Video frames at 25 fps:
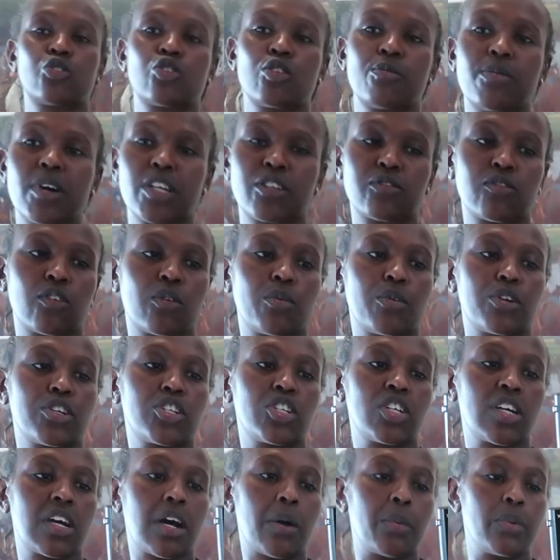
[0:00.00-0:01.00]
so much for
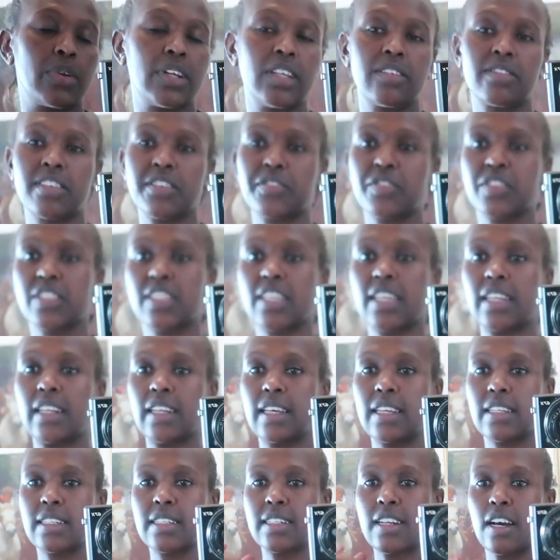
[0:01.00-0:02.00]
watching. I will leave everything
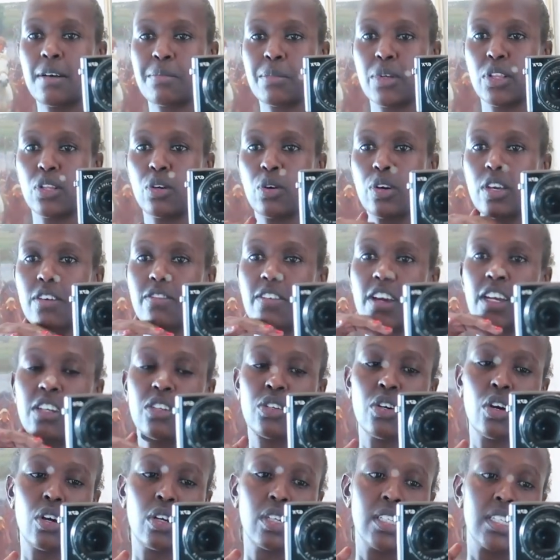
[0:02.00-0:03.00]
linked down below. If I
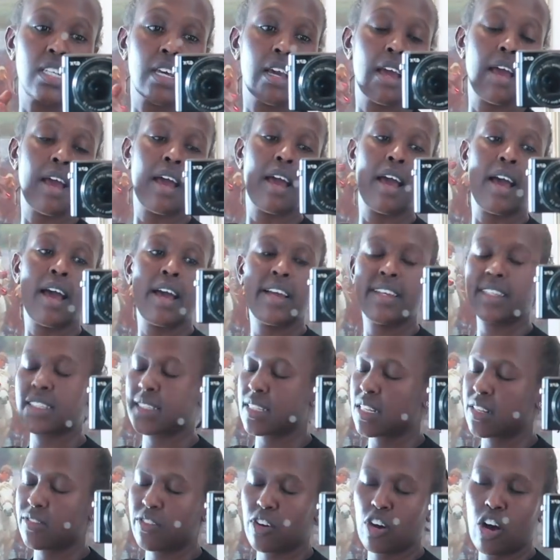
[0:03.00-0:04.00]
don't,
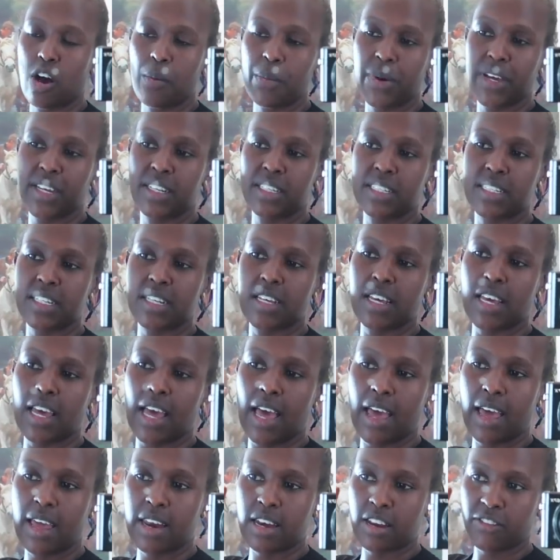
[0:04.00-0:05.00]
just leave a comment,
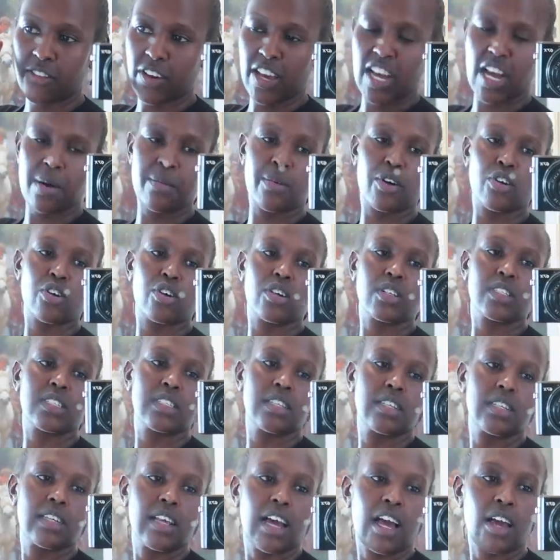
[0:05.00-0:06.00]
and if I come across
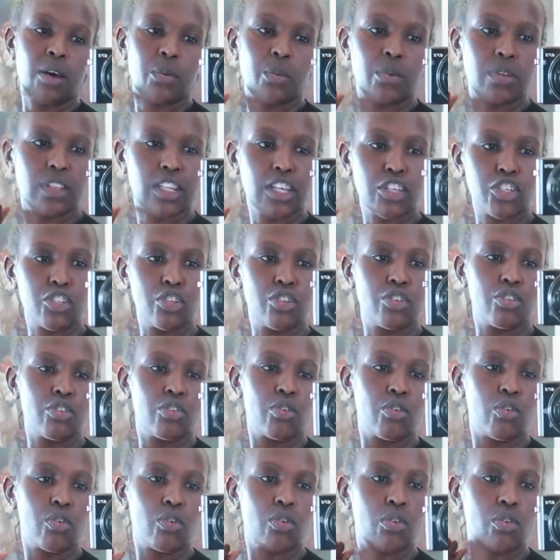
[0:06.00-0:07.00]
it, I will let you
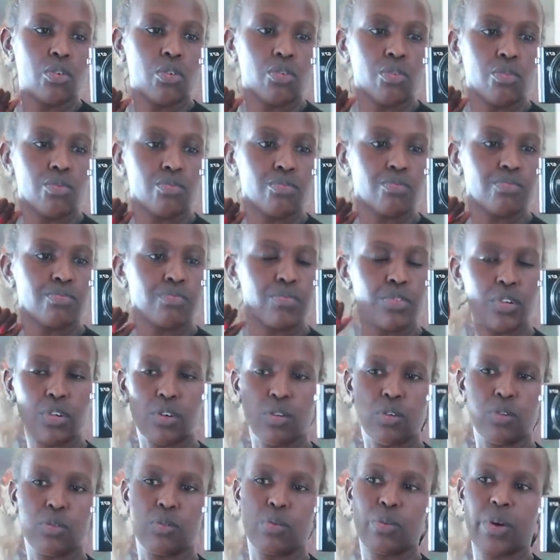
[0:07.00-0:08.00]
know
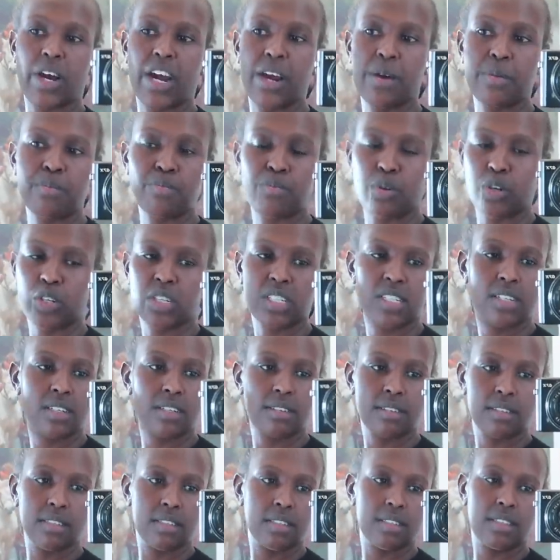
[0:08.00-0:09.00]
where I
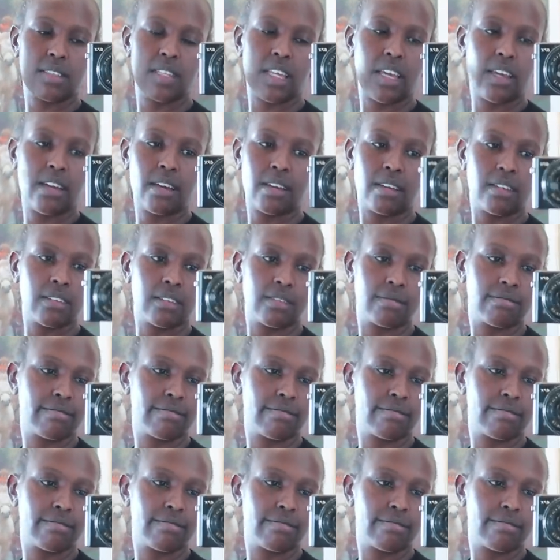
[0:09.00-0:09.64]
bought the thing,